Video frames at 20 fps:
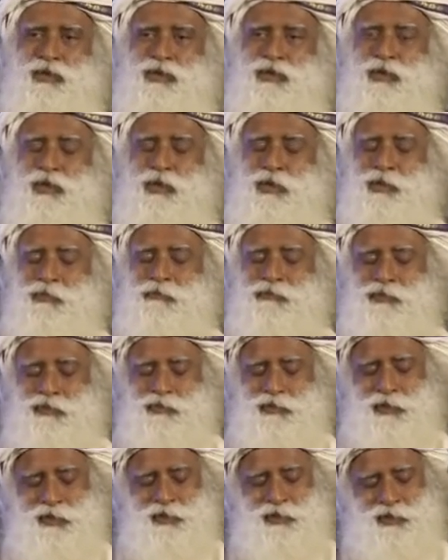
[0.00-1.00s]
So if
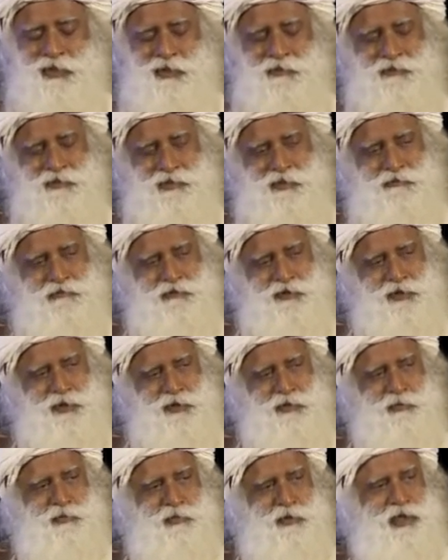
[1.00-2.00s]
you just give
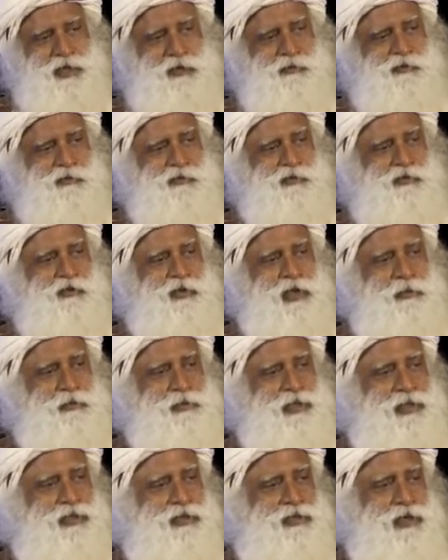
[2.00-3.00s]
sufficient break between
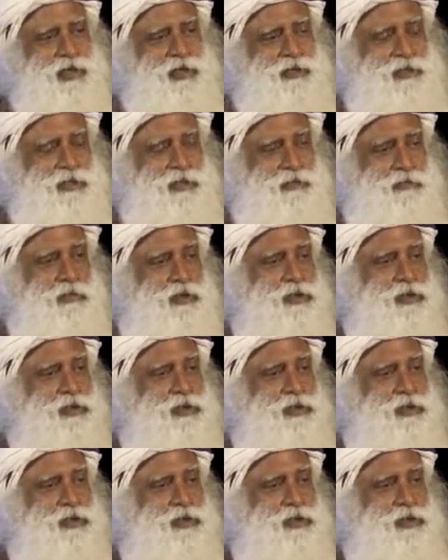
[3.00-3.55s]
one meal and the other,